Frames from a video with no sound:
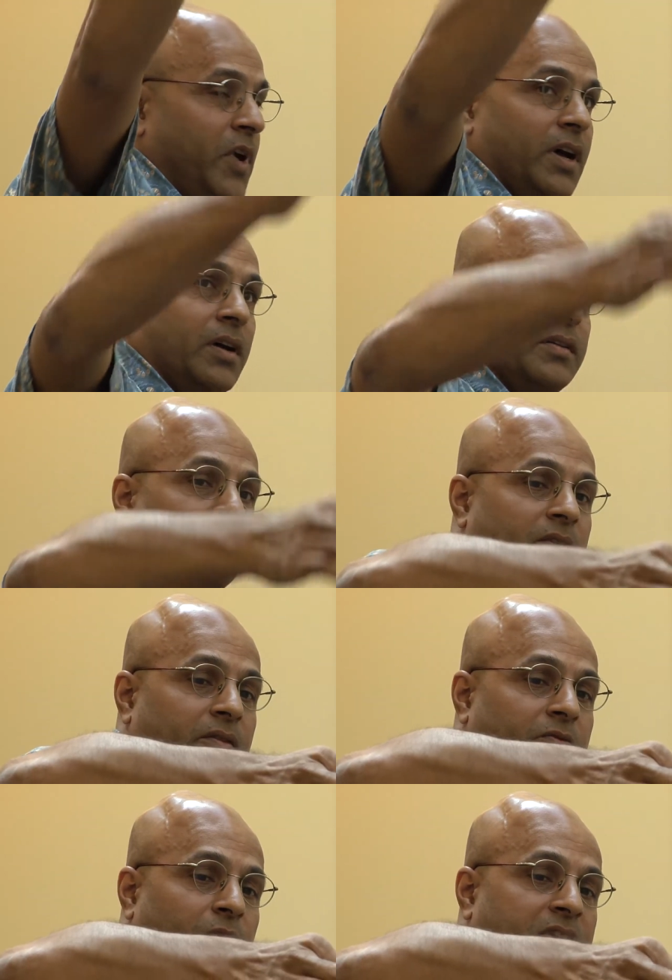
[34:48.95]
uh,
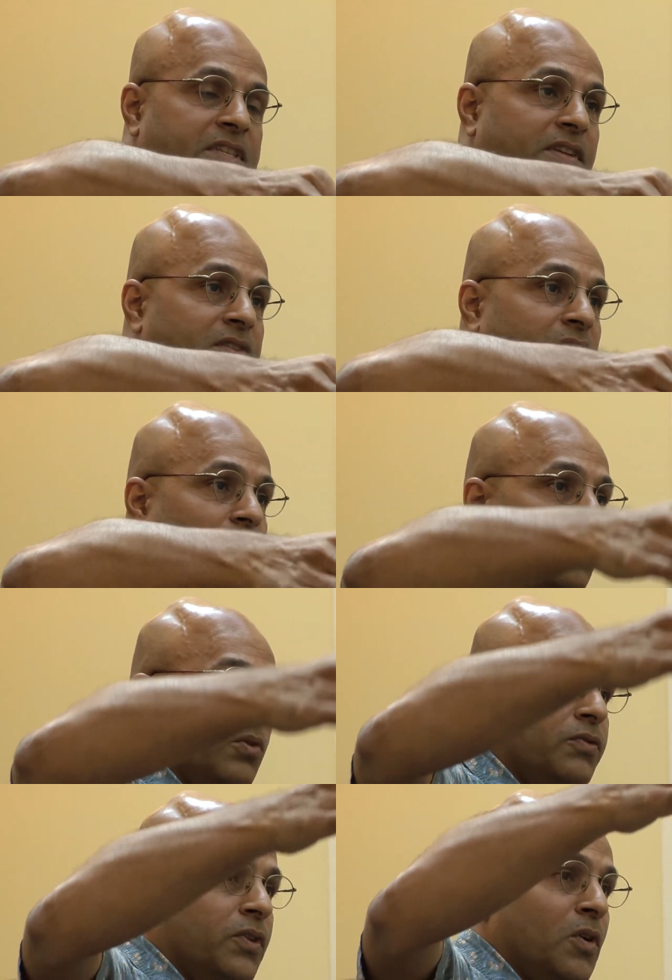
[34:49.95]
the, for instance, the
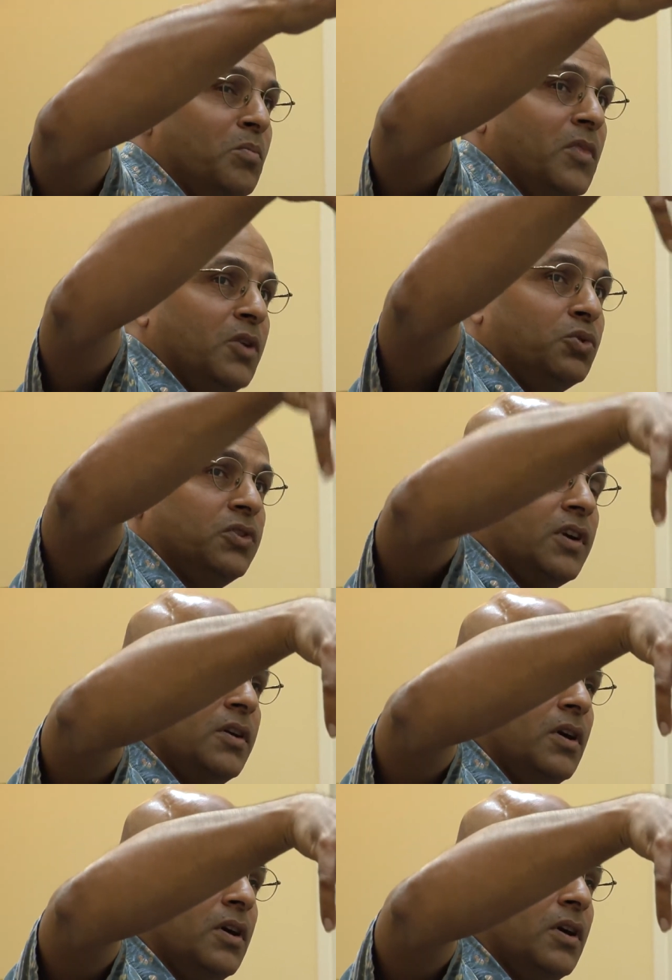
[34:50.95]
road from Uttar,